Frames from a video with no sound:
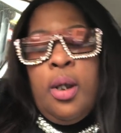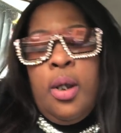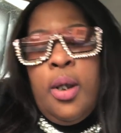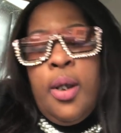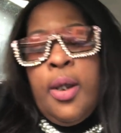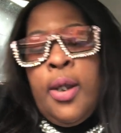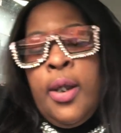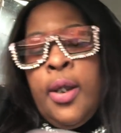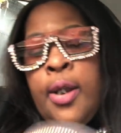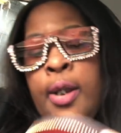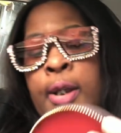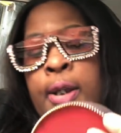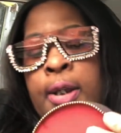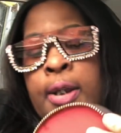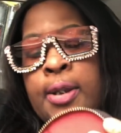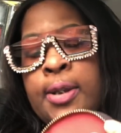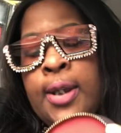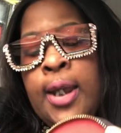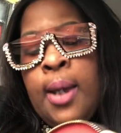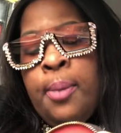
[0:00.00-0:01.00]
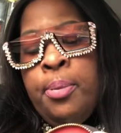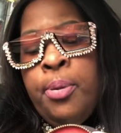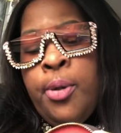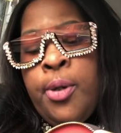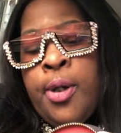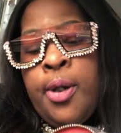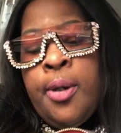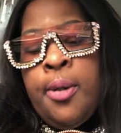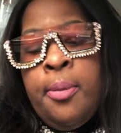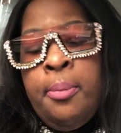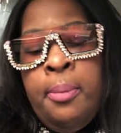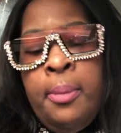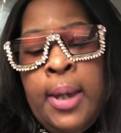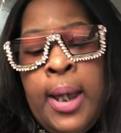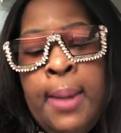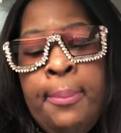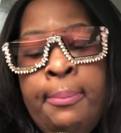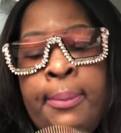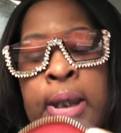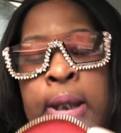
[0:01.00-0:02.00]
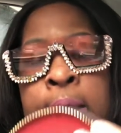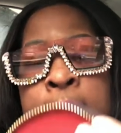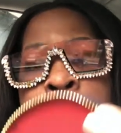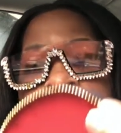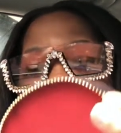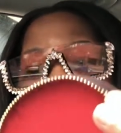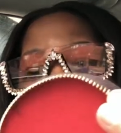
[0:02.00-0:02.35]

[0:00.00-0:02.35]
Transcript: is I put my mints in